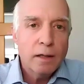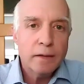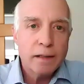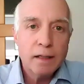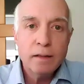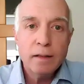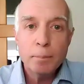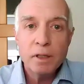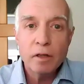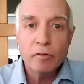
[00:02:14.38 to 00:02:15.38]
the
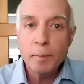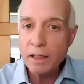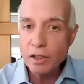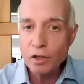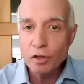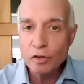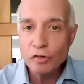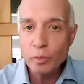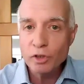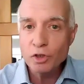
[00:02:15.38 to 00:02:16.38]
kidnapping of Patty
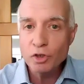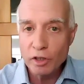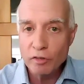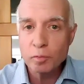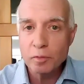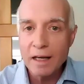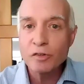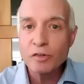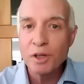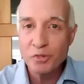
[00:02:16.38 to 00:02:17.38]
Hearst, which Jeff
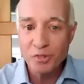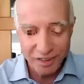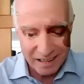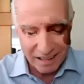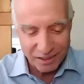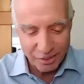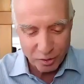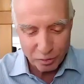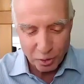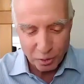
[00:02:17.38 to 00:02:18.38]
last brought you to Dallas and
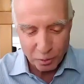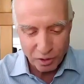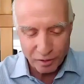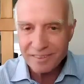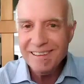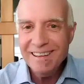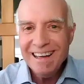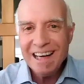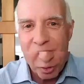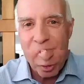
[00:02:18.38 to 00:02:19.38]
Fort Worth,
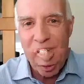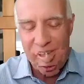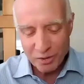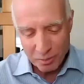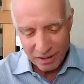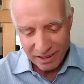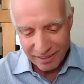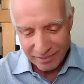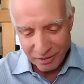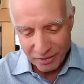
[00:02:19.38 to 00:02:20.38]
as well as many
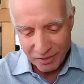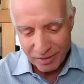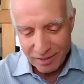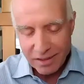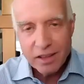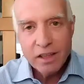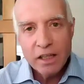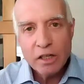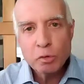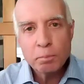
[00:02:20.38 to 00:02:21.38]
others.
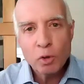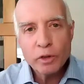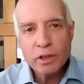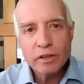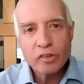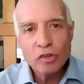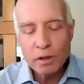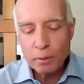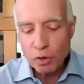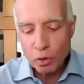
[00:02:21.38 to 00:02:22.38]
His reporting on the
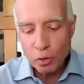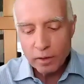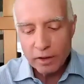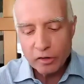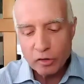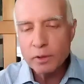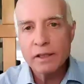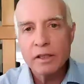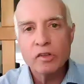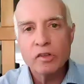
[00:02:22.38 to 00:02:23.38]
Supreme Court is really
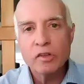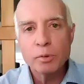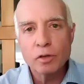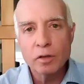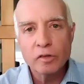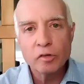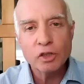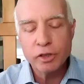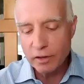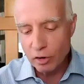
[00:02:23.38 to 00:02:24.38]
exceptional,
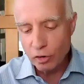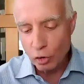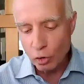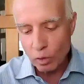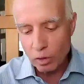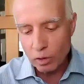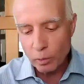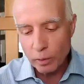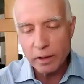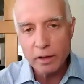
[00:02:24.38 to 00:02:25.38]
especially in the New Yorker,
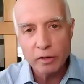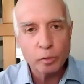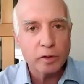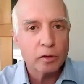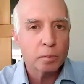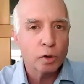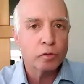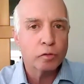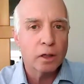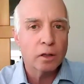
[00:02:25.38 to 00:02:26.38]
where he's written
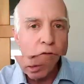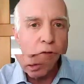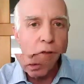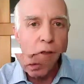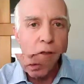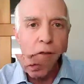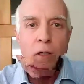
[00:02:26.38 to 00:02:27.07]
profiles on